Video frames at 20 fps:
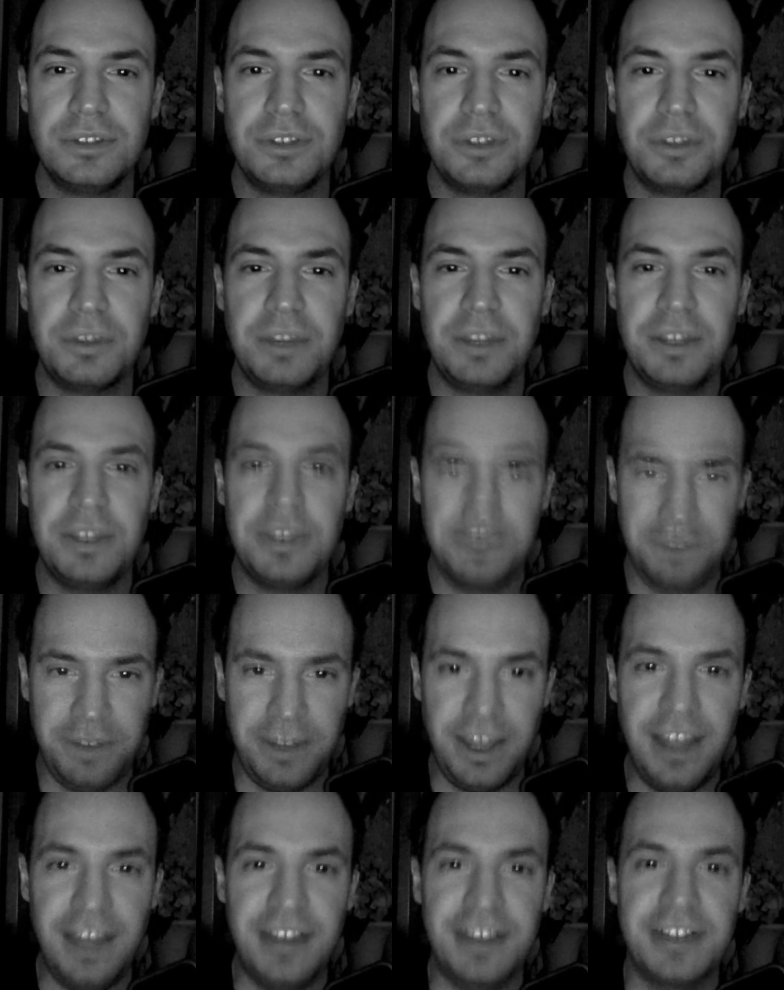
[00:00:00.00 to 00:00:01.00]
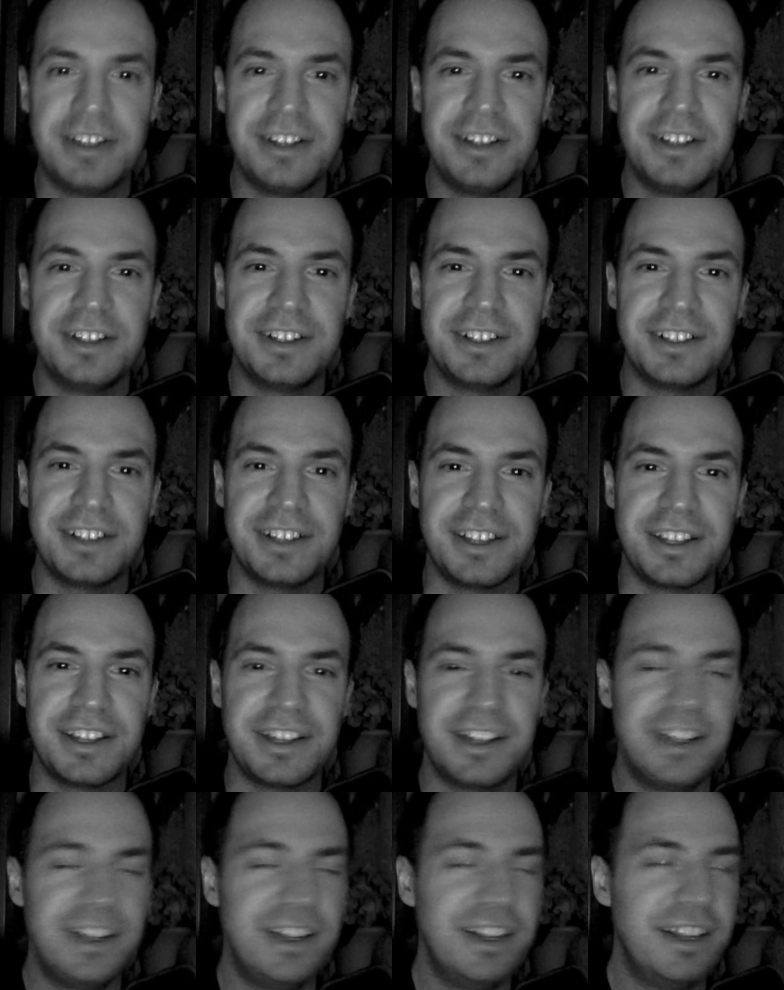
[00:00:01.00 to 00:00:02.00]
You're being fake. Like,
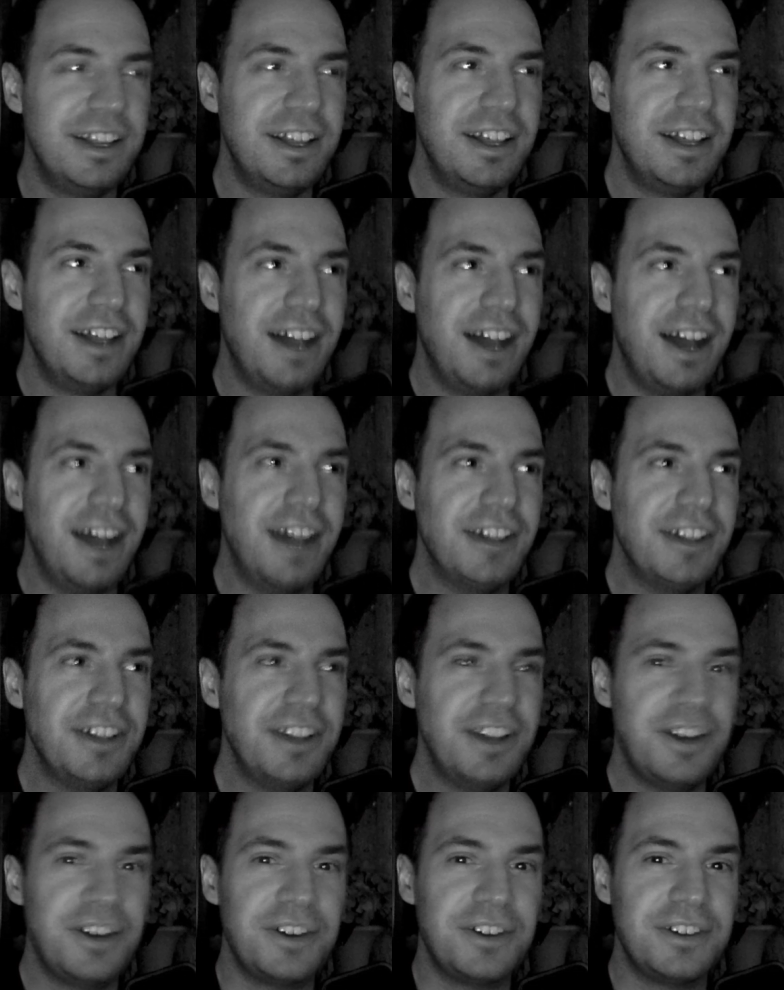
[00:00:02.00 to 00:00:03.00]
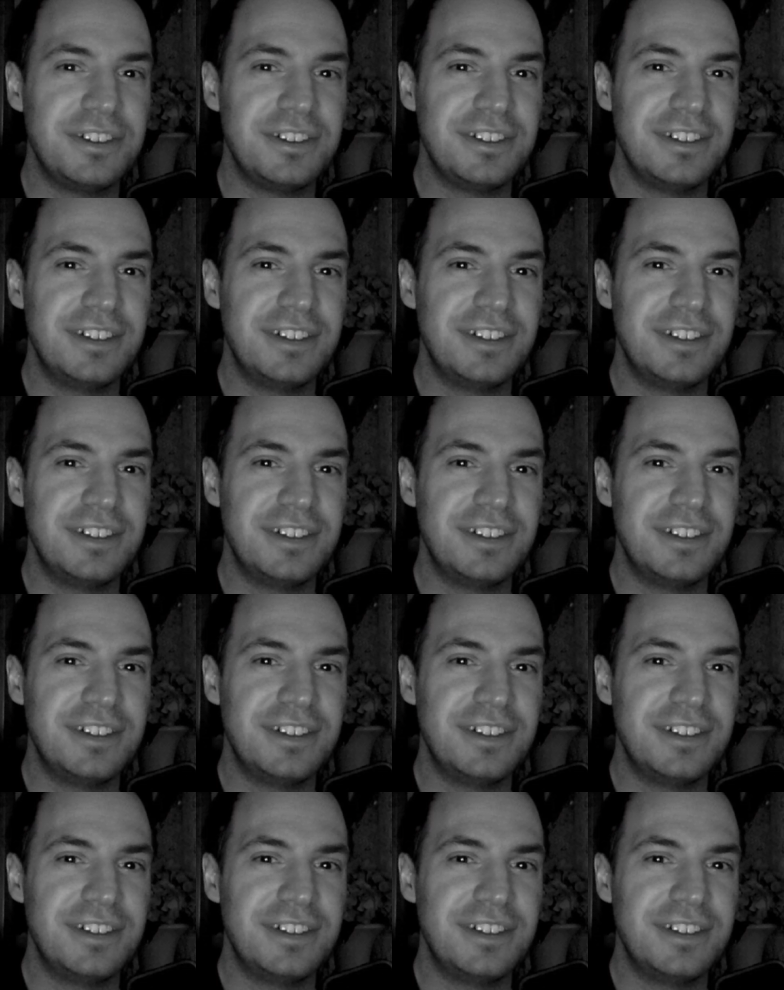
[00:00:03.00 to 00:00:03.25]
I don't know.